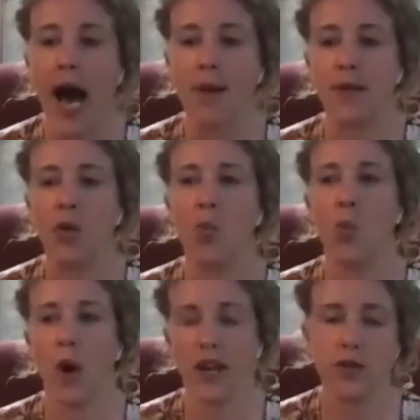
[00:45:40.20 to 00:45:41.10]
and
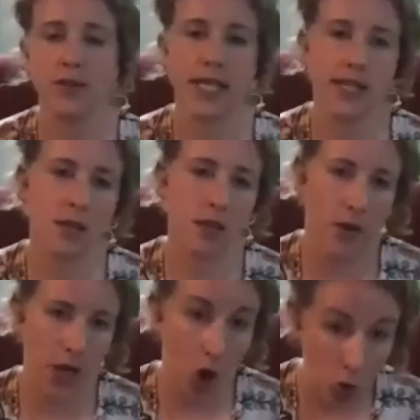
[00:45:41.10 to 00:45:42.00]
what those kids are
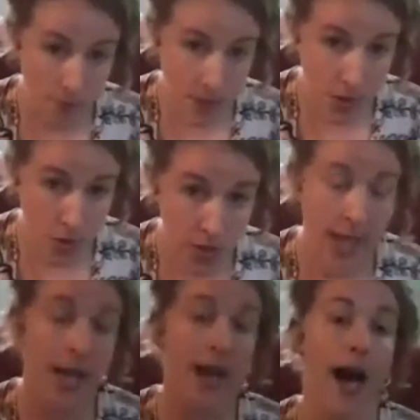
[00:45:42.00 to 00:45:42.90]
going home to,
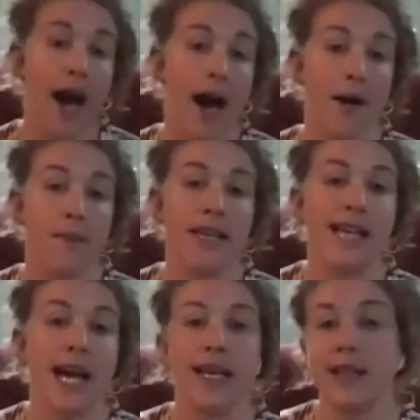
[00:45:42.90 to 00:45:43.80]

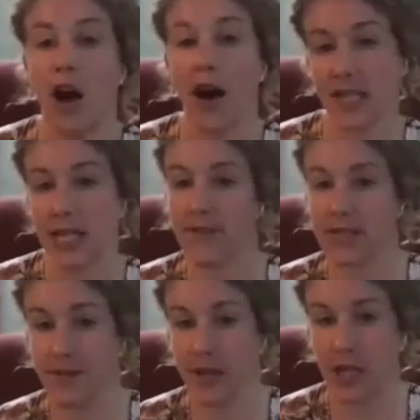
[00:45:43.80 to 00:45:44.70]
because that can often
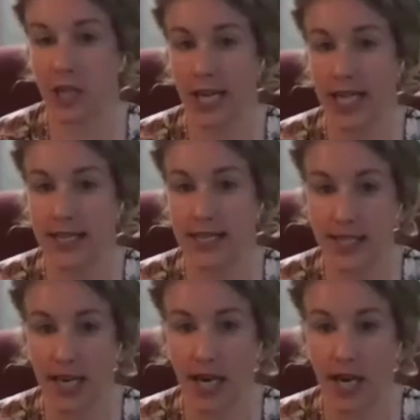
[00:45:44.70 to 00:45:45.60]
give us a very good
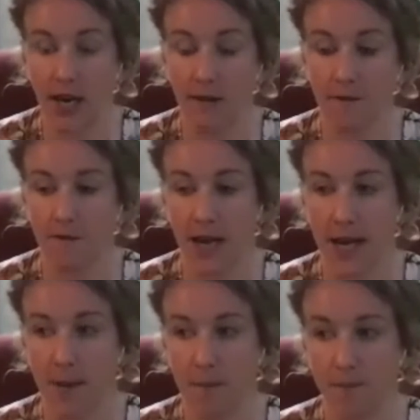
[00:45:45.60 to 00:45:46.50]
idea of
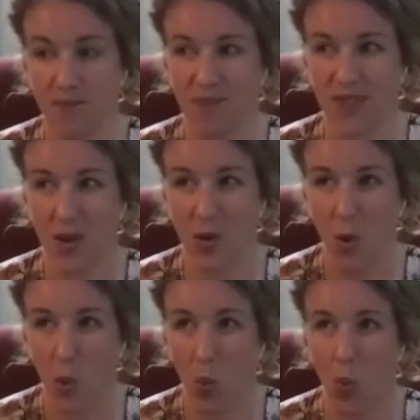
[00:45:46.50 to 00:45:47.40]

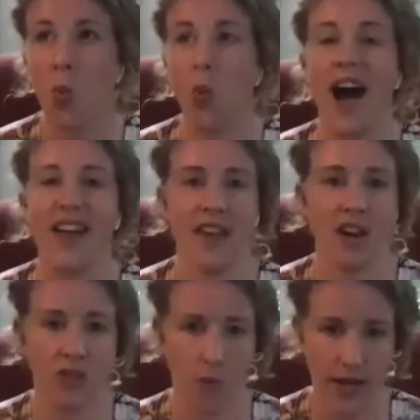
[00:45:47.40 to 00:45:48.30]
why
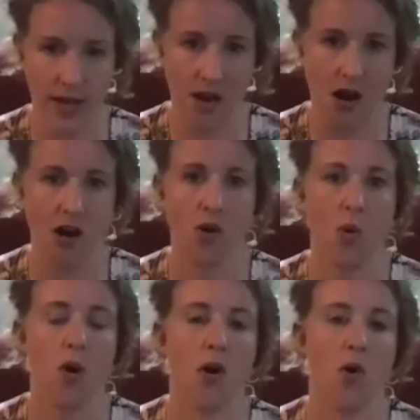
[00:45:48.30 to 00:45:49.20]
they are the way they
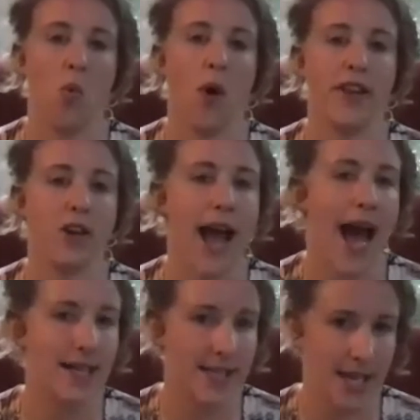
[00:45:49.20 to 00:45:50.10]
are, or why they're
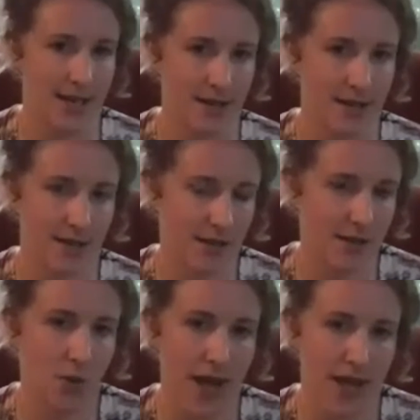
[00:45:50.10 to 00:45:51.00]
acting
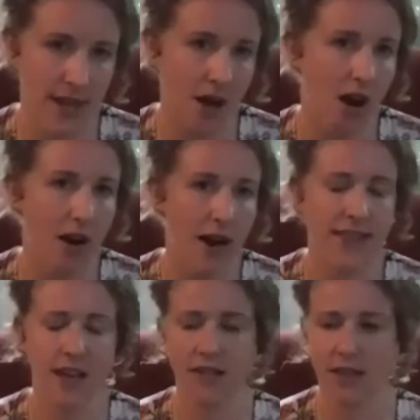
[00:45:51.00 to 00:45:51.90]
the way they are.
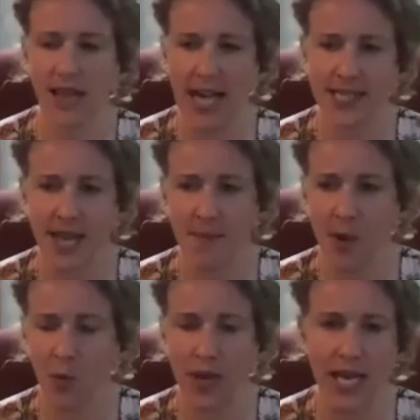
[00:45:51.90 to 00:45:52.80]
I think on the last
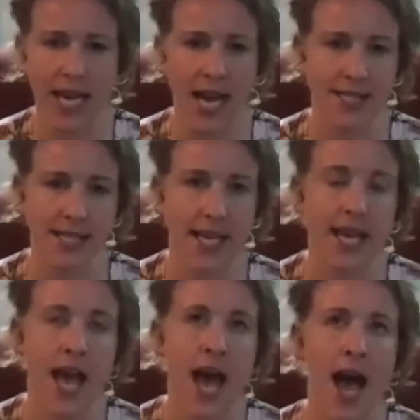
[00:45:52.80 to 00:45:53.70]
time that we
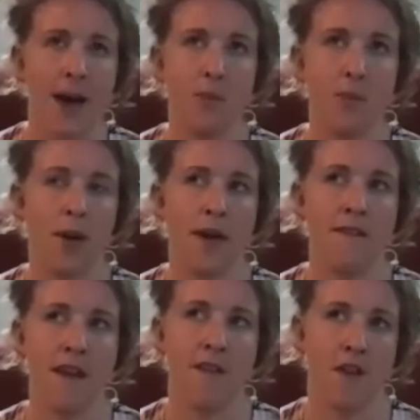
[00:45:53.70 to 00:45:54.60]
connected, one of
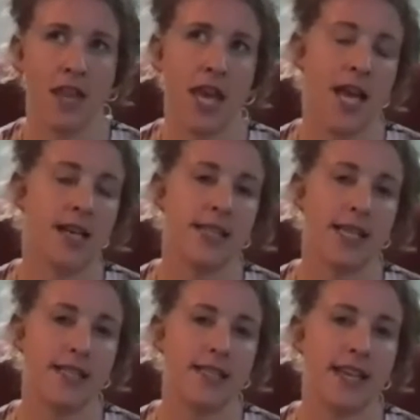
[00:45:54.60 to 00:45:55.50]
my favorite things
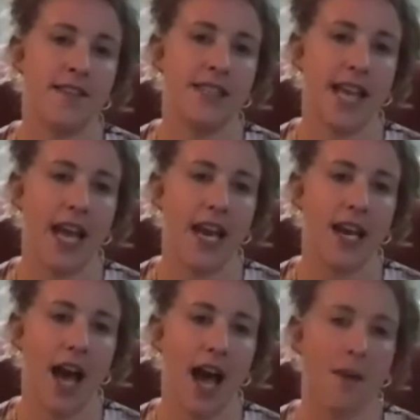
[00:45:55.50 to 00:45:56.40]
is, instead of
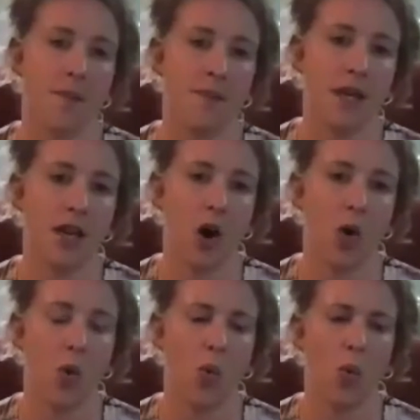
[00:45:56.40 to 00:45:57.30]
saying,
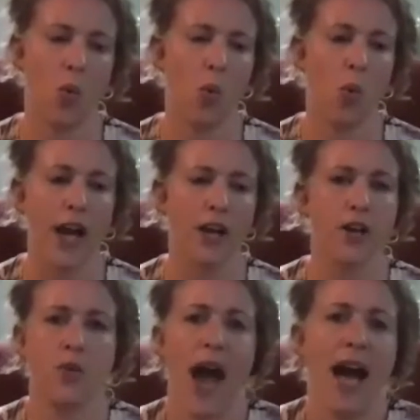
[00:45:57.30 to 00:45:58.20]
why
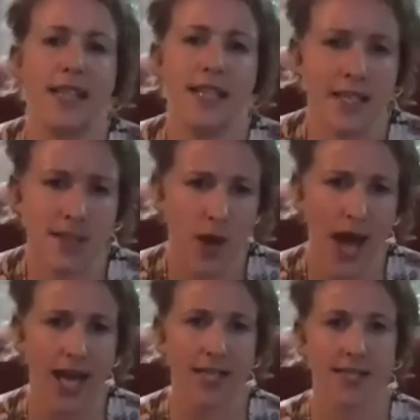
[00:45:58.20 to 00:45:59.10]
are you acting this
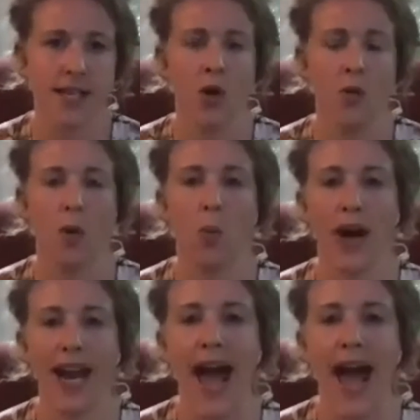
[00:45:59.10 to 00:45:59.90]
way? It's, well,